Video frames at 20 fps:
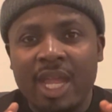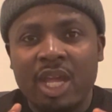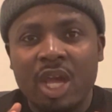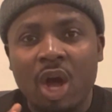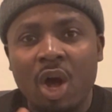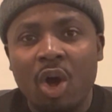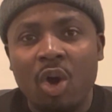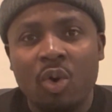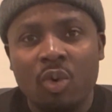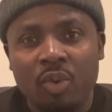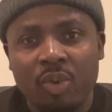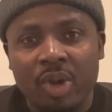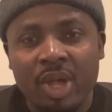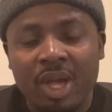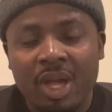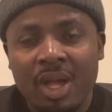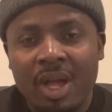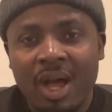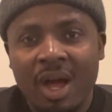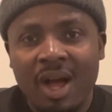cone
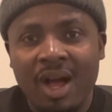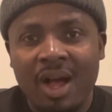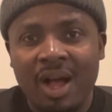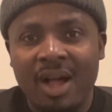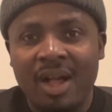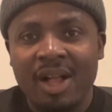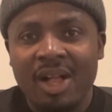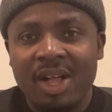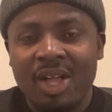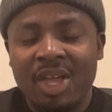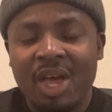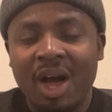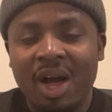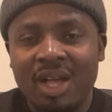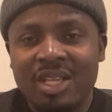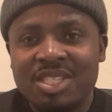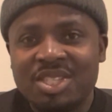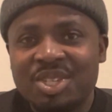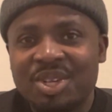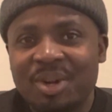
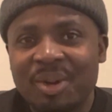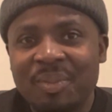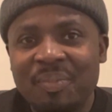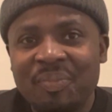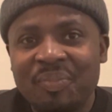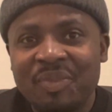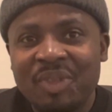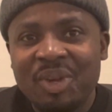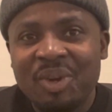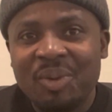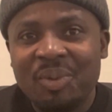costume,